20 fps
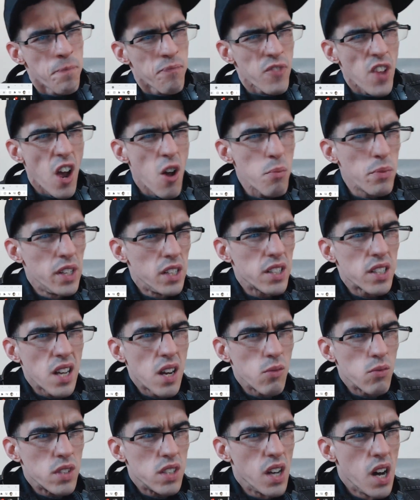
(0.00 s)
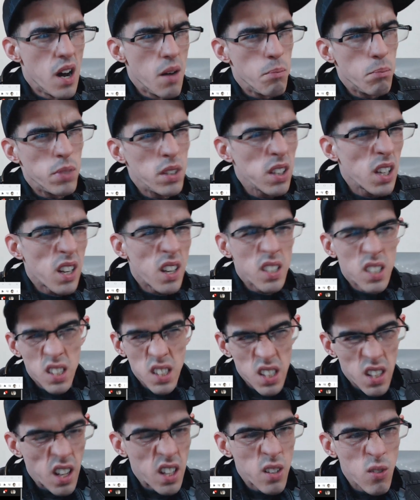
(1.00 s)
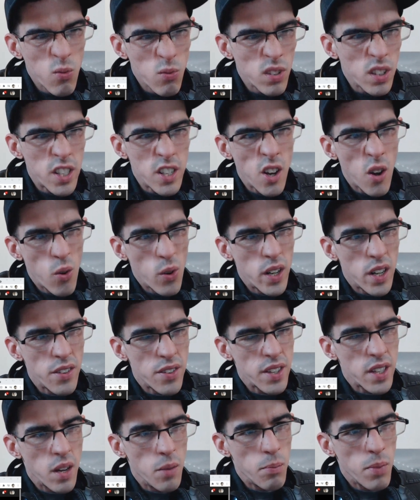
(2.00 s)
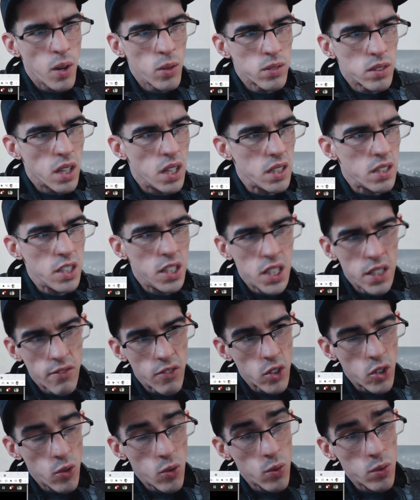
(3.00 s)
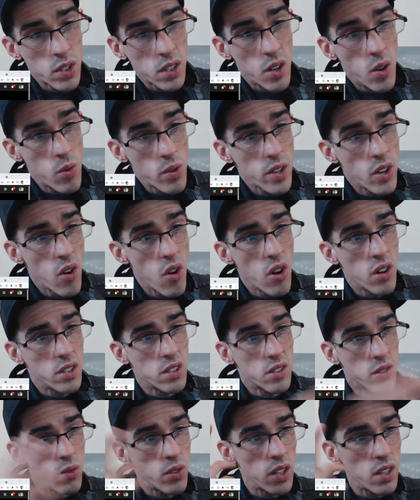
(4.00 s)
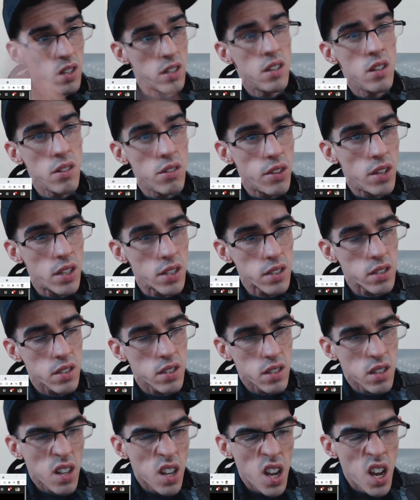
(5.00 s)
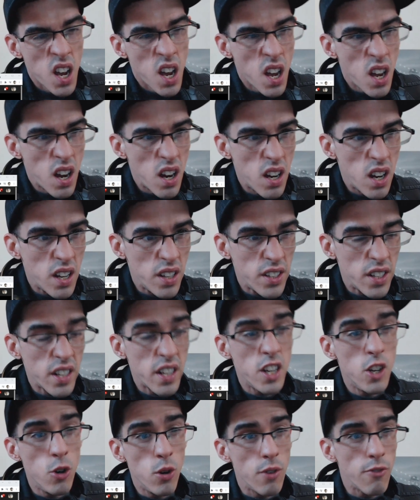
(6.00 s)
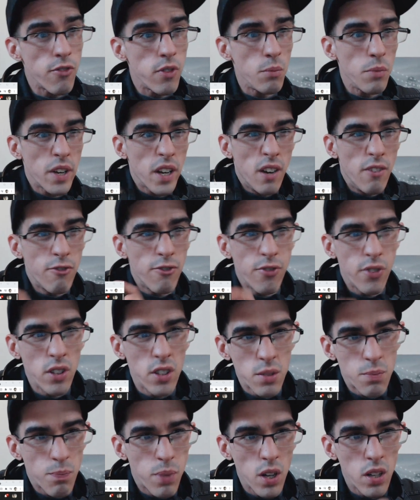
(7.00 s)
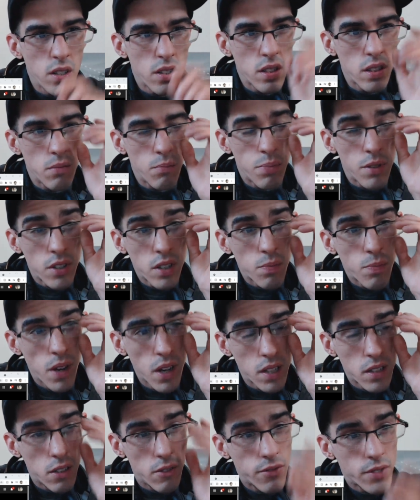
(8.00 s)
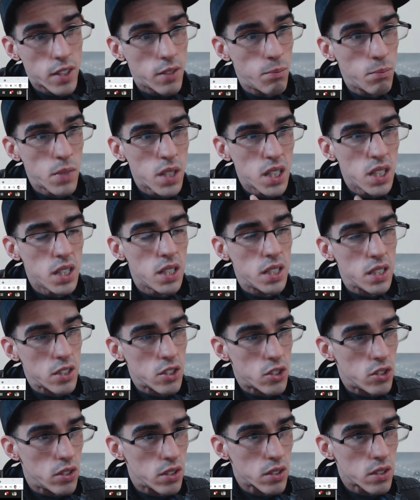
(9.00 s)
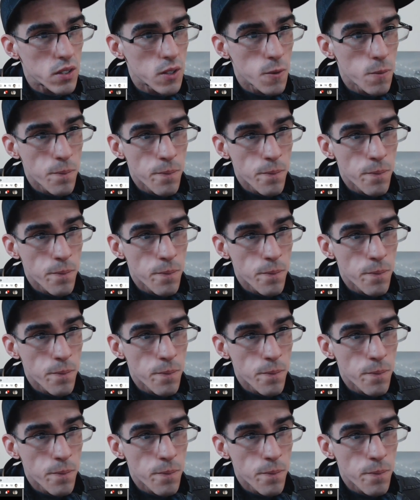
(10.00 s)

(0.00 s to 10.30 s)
I don't mean to sound dumb, but like I said, I don't really know anything about that. Didn't even know what was going on. So to hear this and to hear it from like a first person perspective to me is just